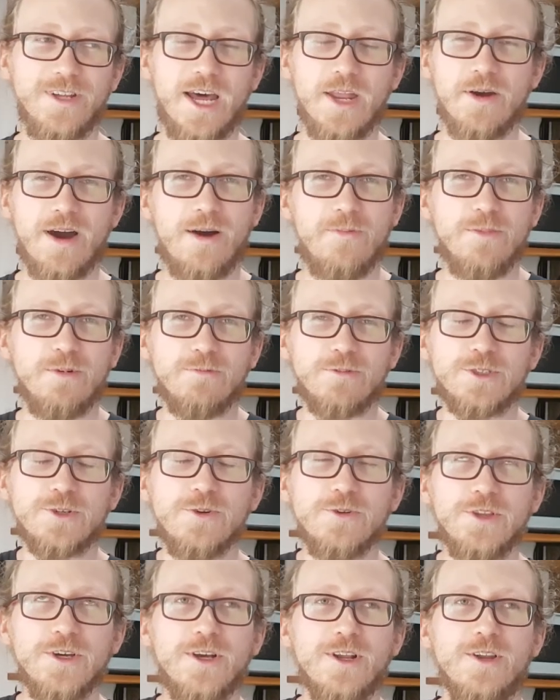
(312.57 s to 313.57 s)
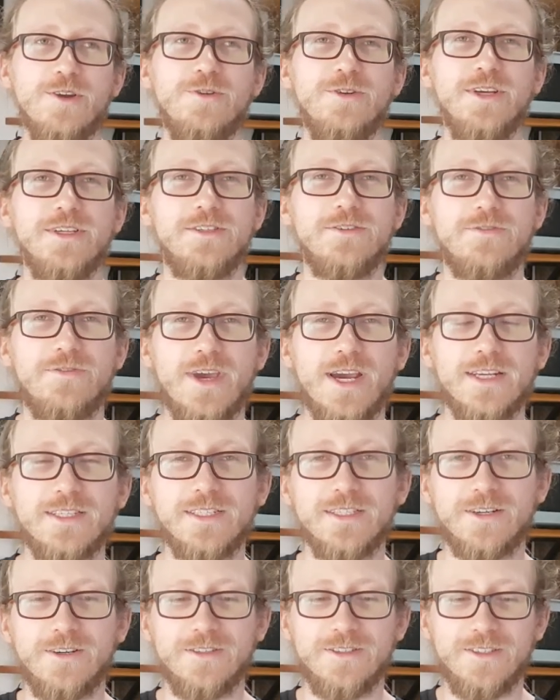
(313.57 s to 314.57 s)
I, I mean, I'm sure the glue does affect it
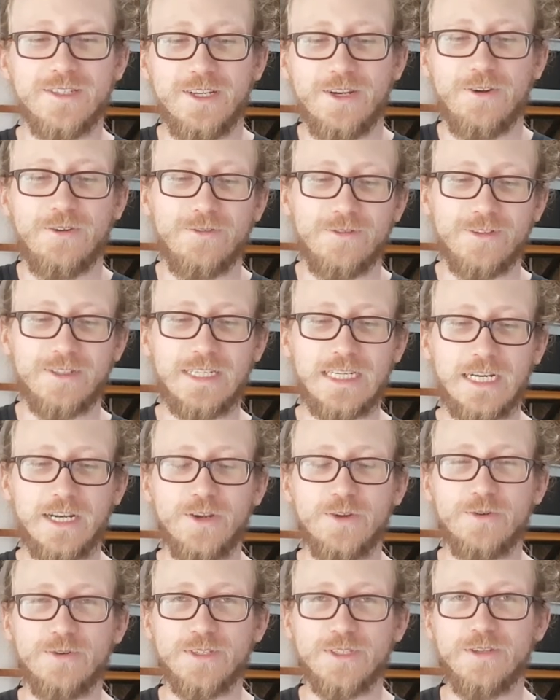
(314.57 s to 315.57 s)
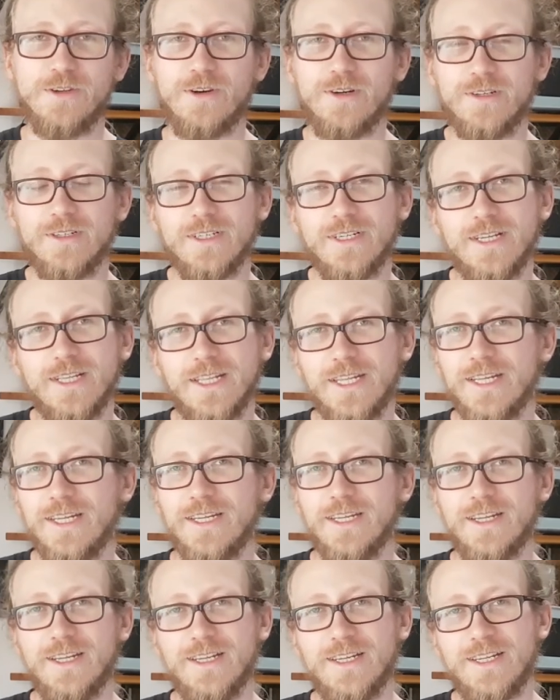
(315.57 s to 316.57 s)
because you know the glue is not,
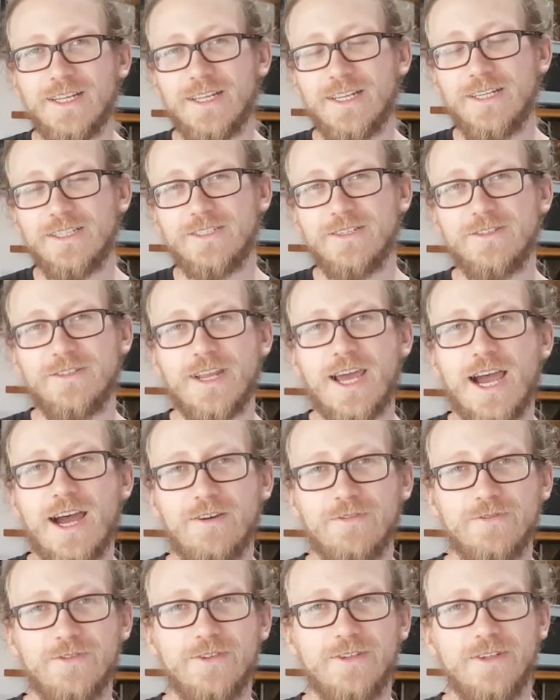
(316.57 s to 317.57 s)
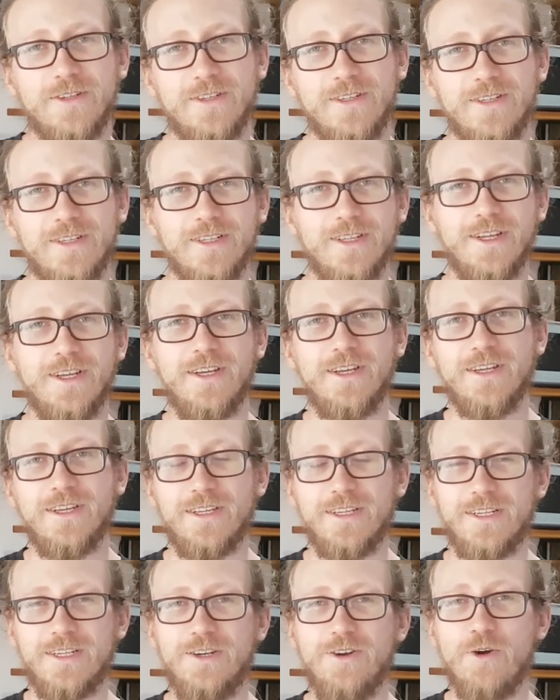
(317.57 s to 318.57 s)
it doesn't have uh,
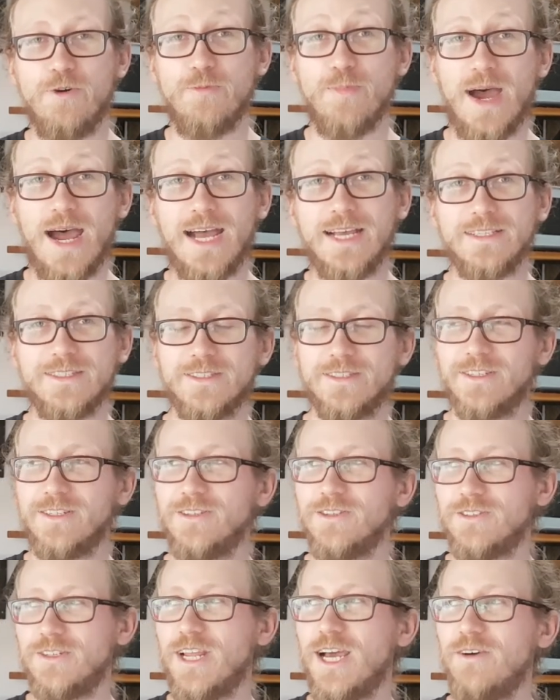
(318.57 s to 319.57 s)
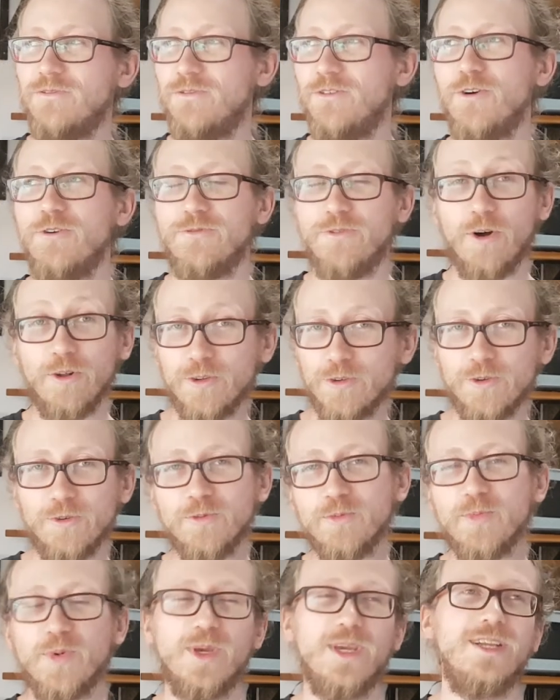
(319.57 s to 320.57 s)
no mass, it doesn't have no
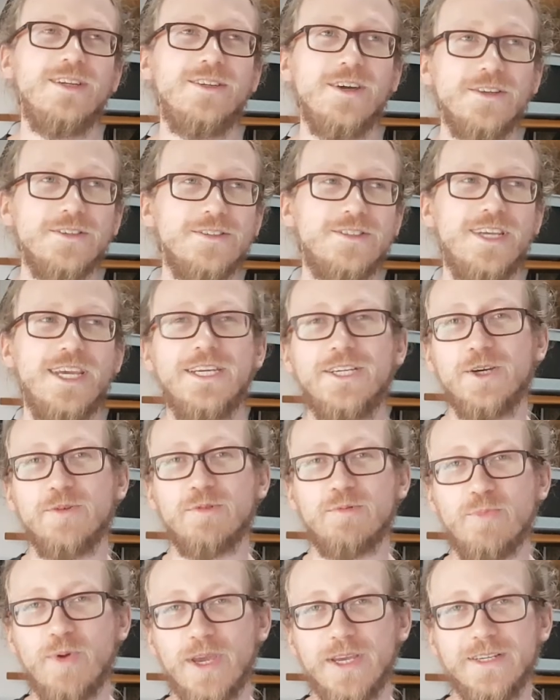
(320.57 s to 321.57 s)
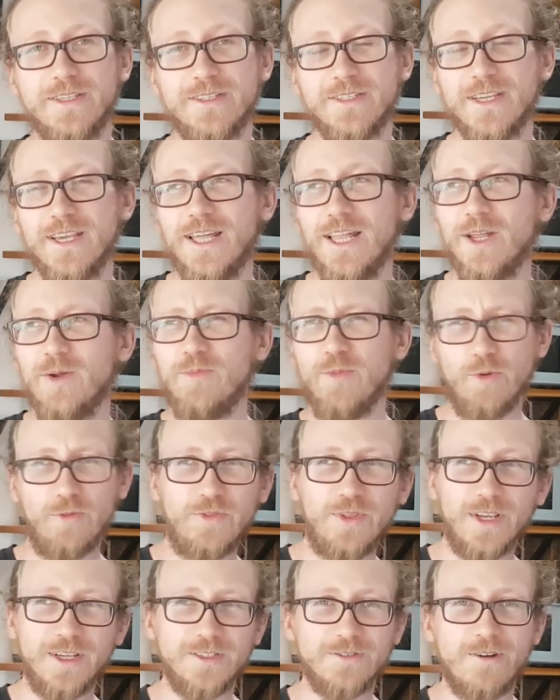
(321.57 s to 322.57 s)
volume, it does take up space, move
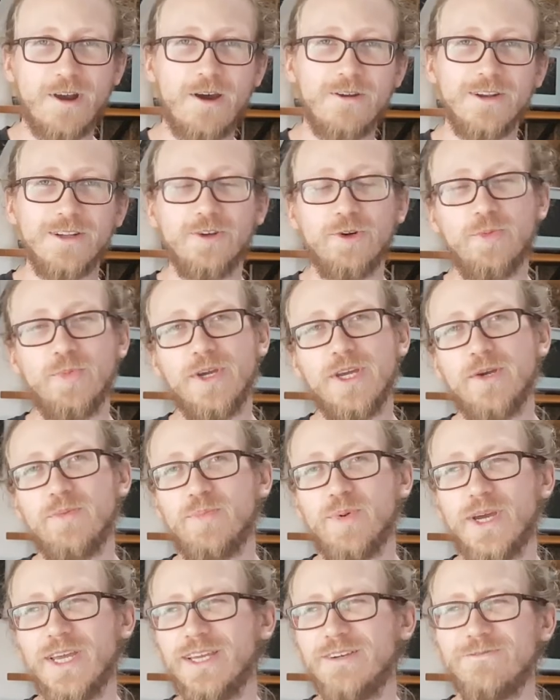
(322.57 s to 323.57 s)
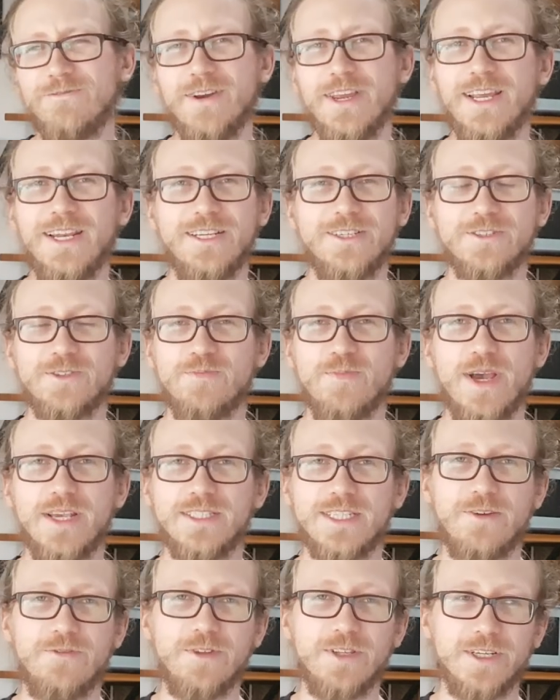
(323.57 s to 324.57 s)
things around a little bit, but it really just
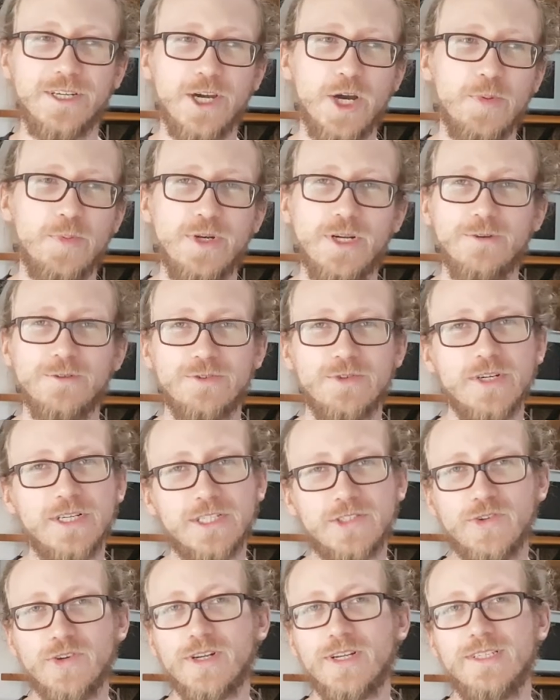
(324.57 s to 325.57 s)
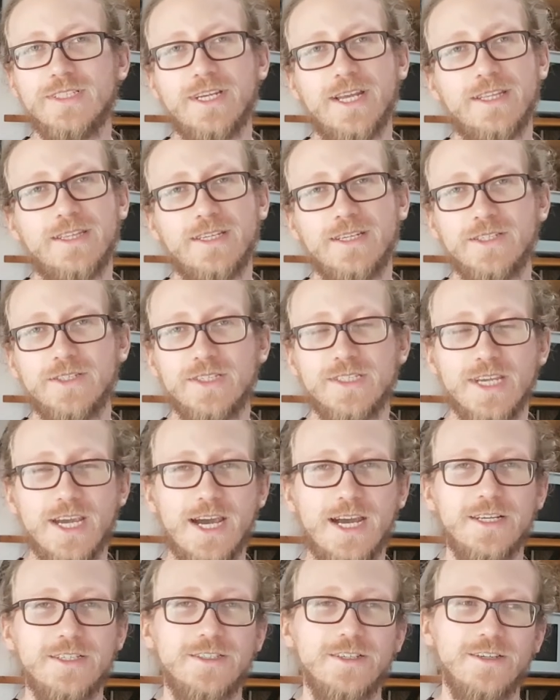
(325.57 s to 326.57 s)
messed everything up, and I was really struggling to get things
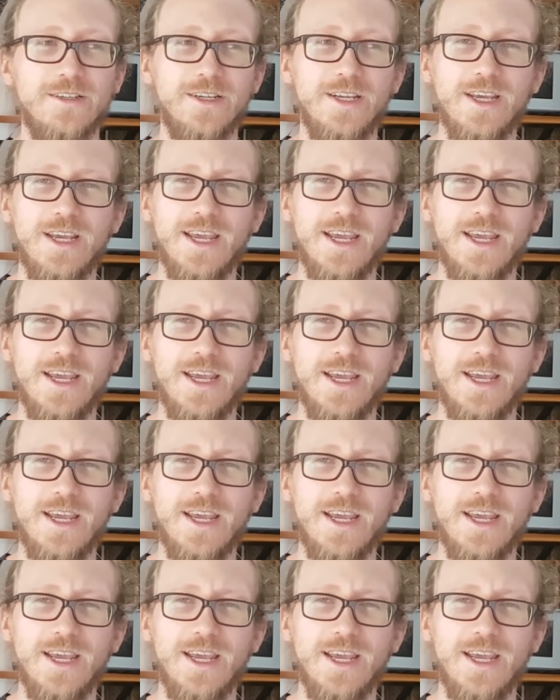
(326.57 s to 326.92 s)
detached, and